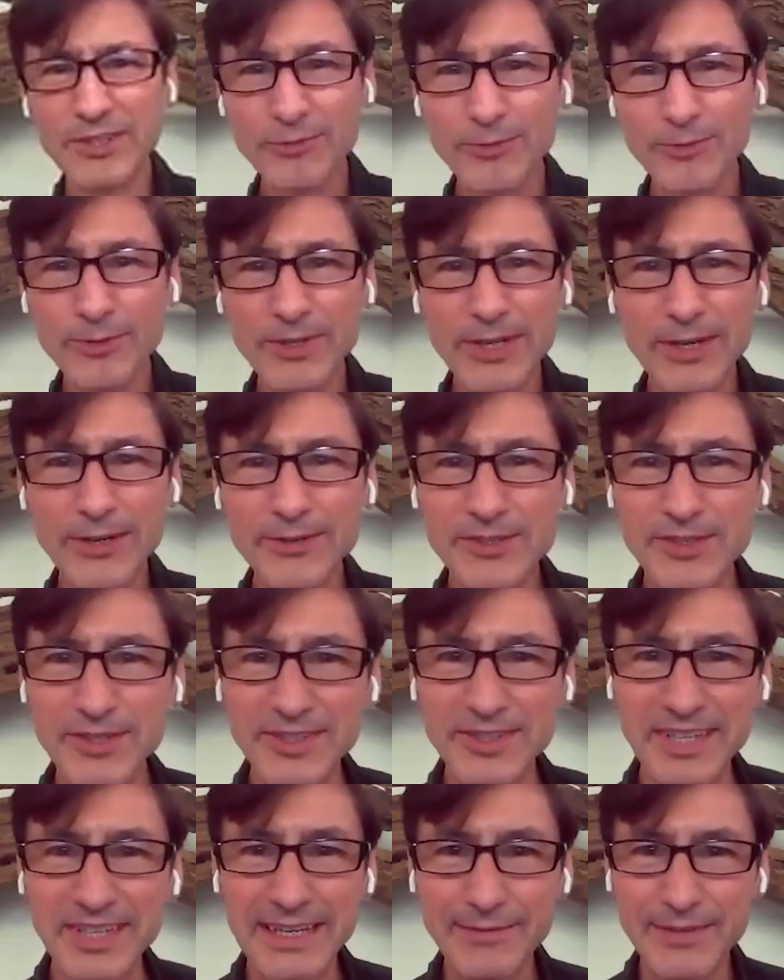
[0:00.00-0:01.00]
a crew no coach
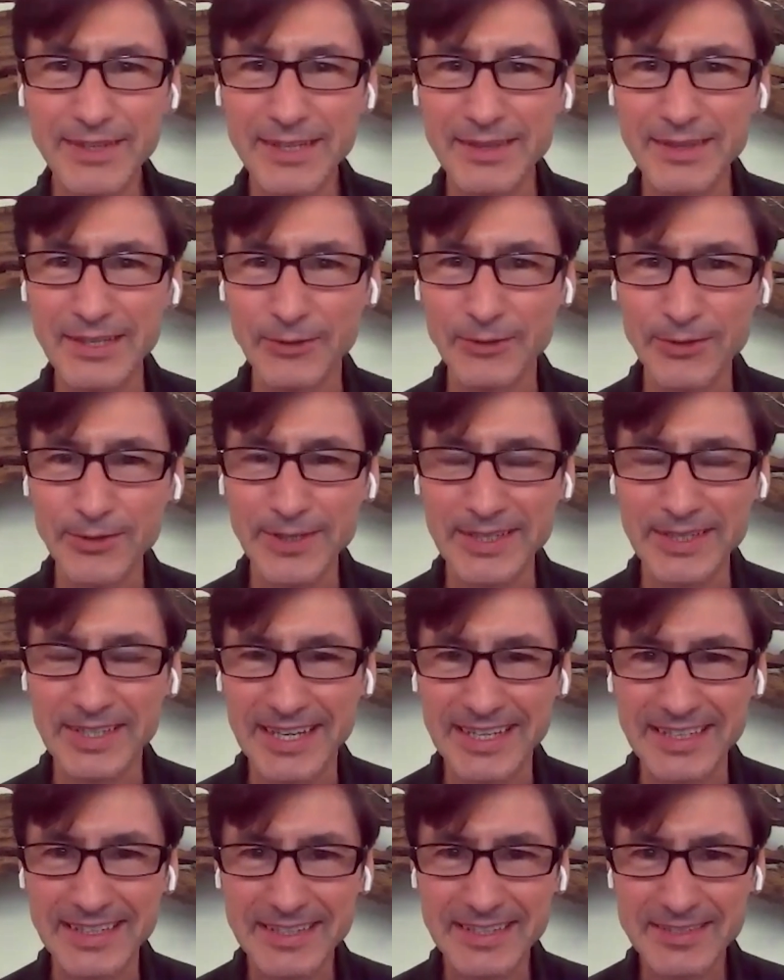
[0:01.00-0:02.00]
at Navy in the early
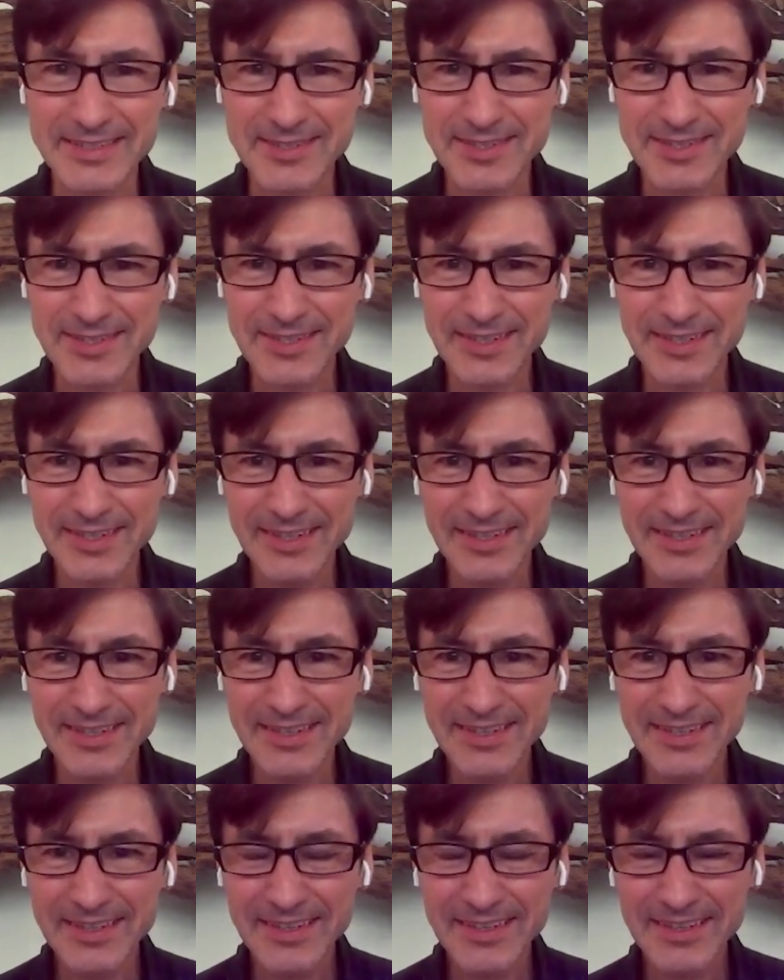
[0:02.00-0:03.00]
on, '90s? I think it's.
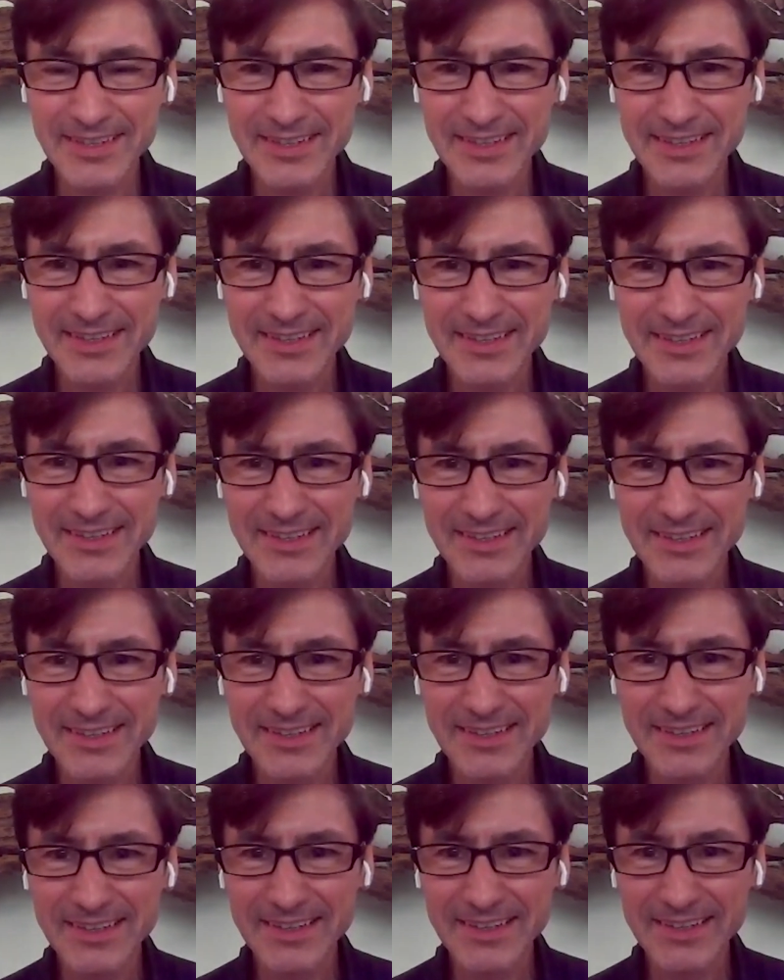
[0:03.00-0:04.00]

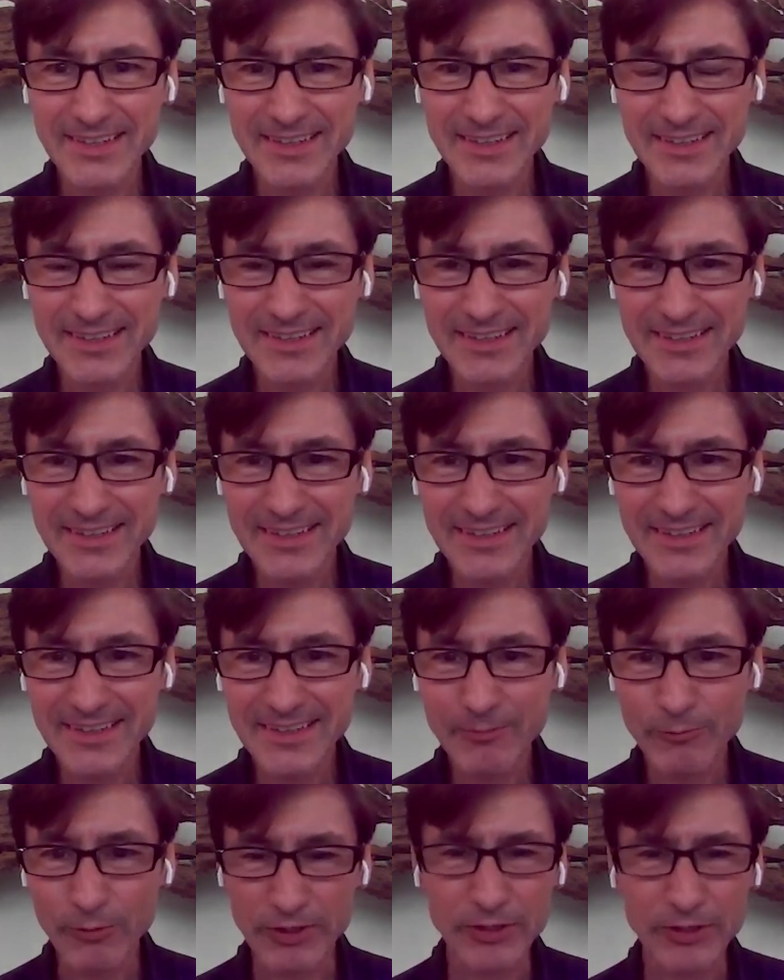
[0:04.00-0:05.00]
What's that?
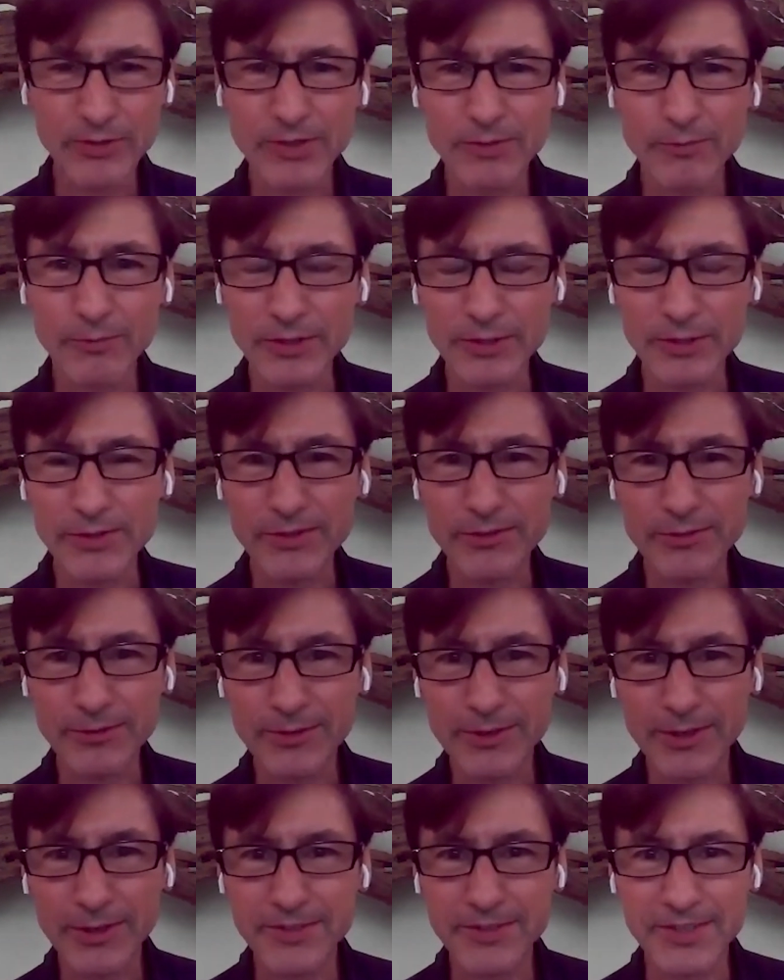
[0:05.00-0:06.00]
Were you were you a
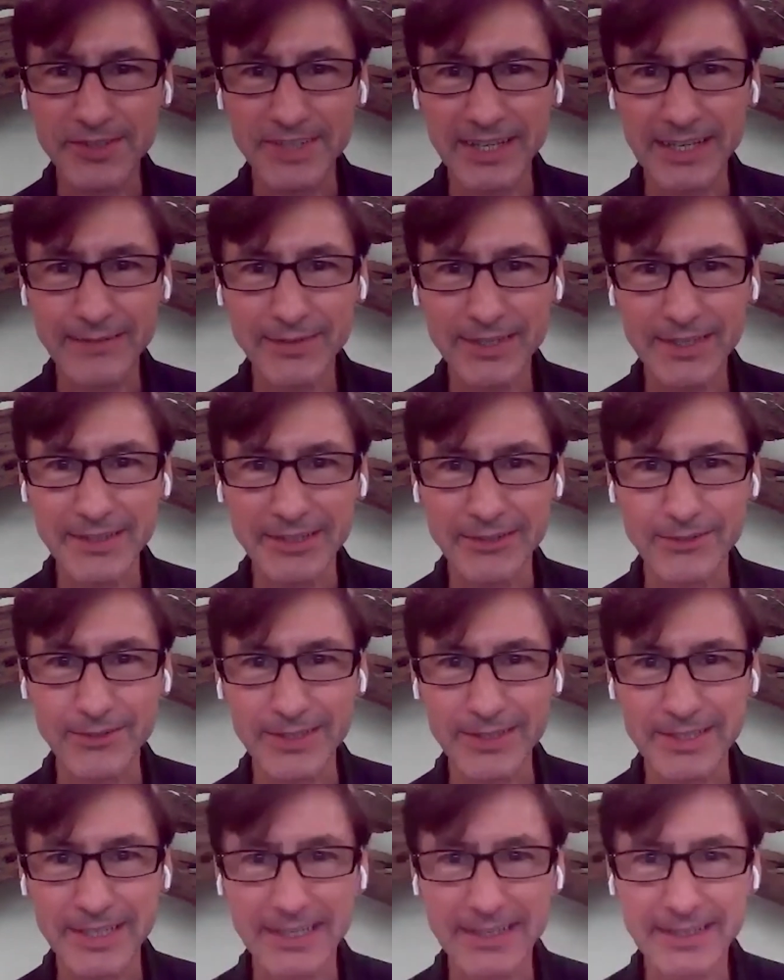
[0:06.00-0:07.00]
crew coach at Navy in the
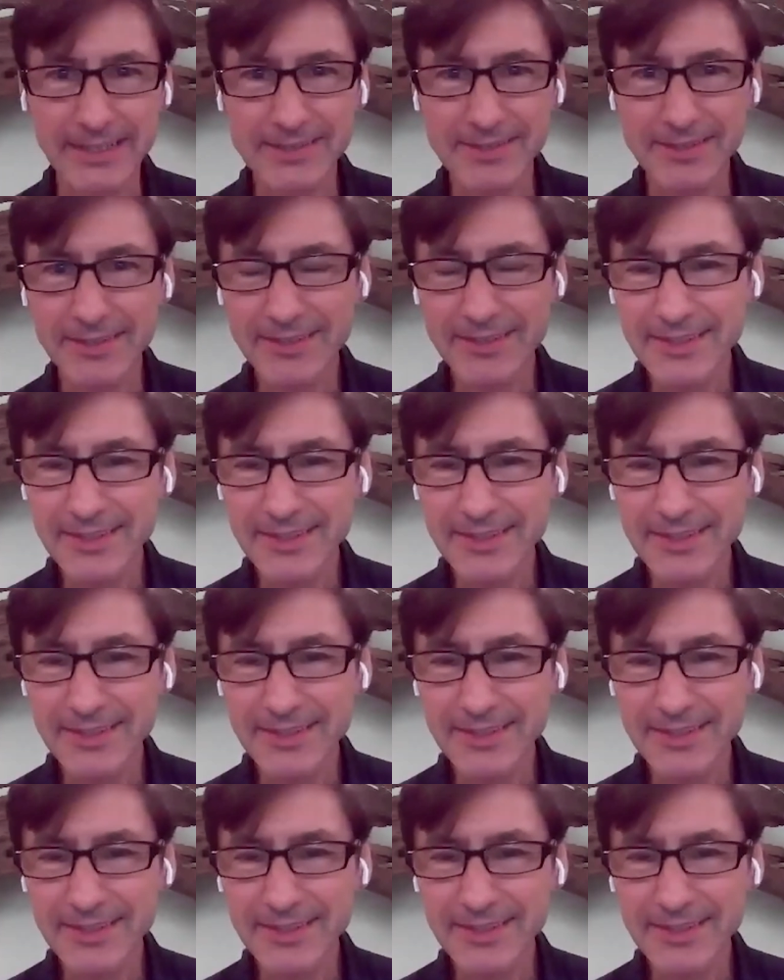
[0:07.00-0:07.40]
early '90s?